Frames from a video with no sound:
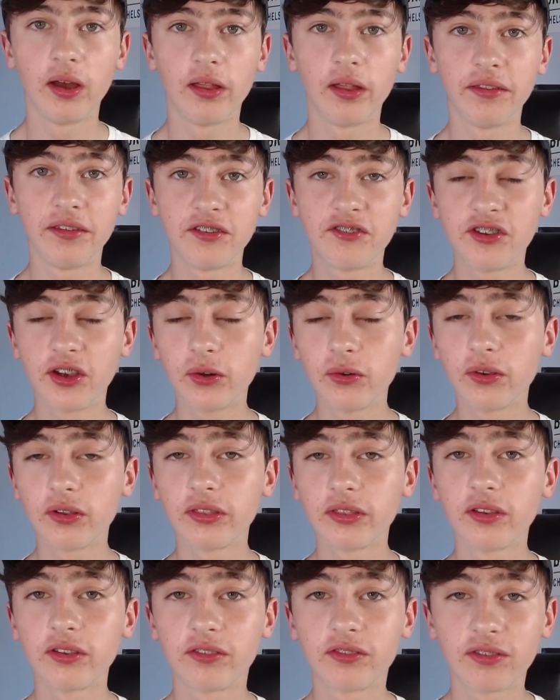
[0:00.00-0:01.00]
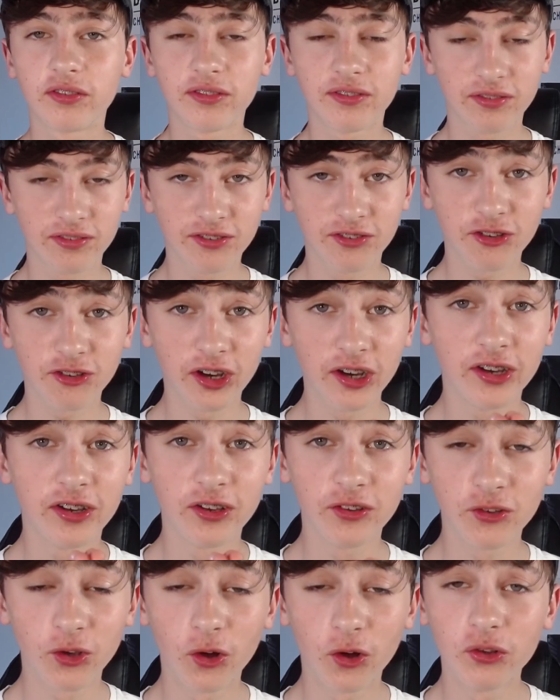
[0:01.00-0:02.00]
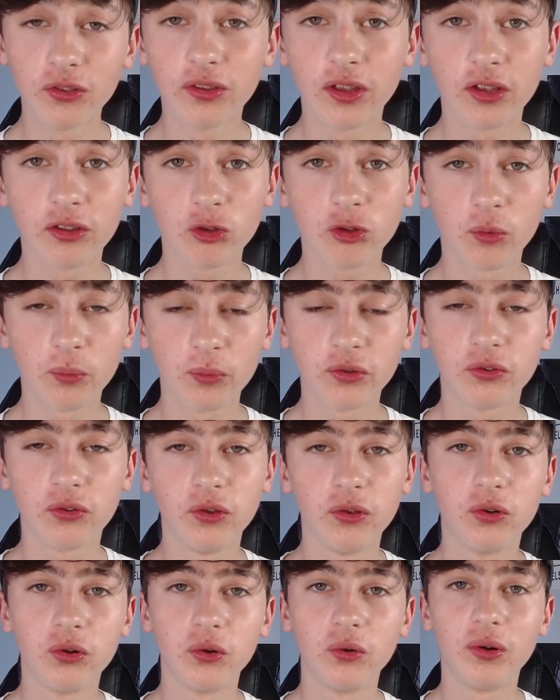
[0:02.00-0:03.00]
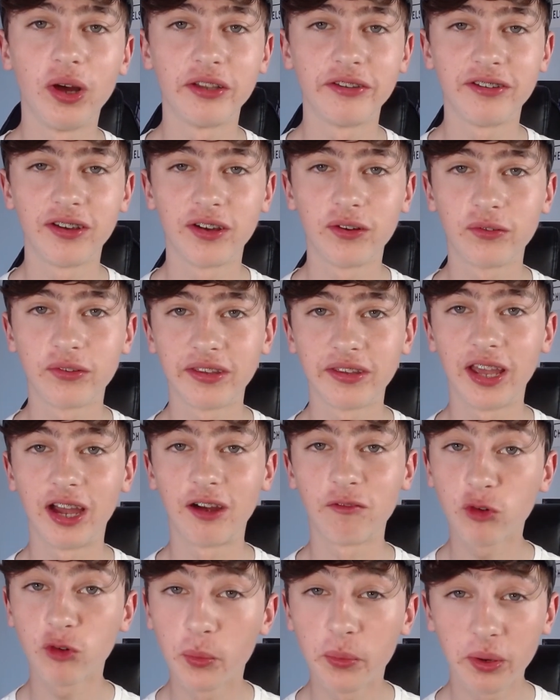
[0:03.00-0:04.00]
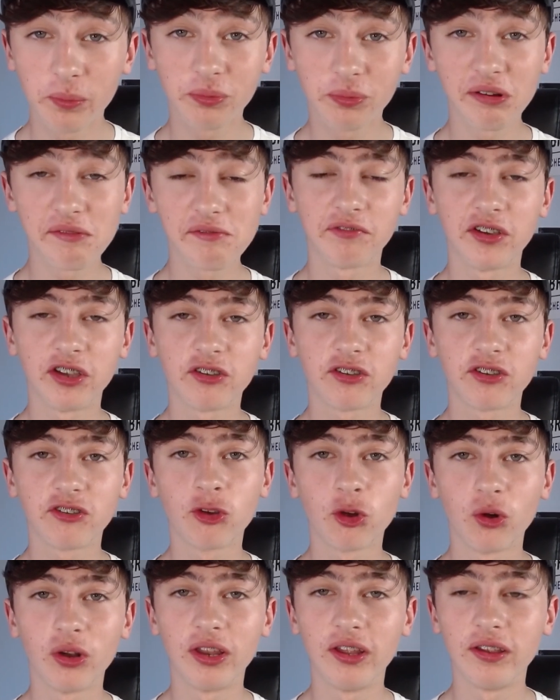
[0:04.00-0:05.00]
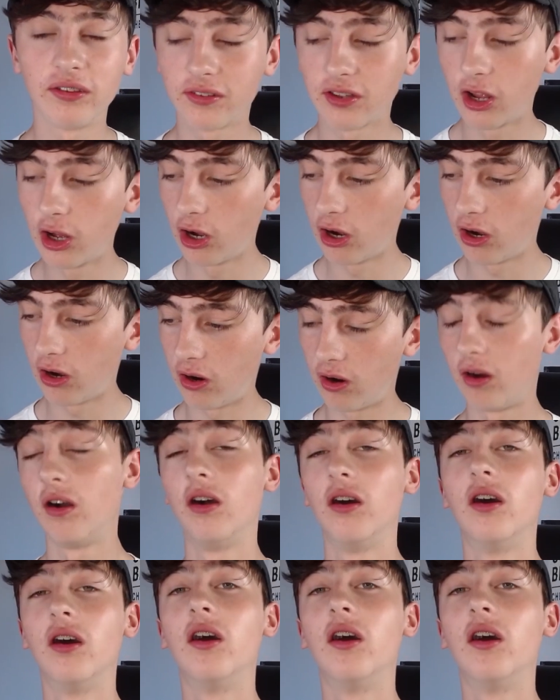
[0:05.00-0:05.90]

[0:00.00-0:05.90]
And the strikers on Thomas Tuchel and Chelsea and Roman Abramovich's shortlist are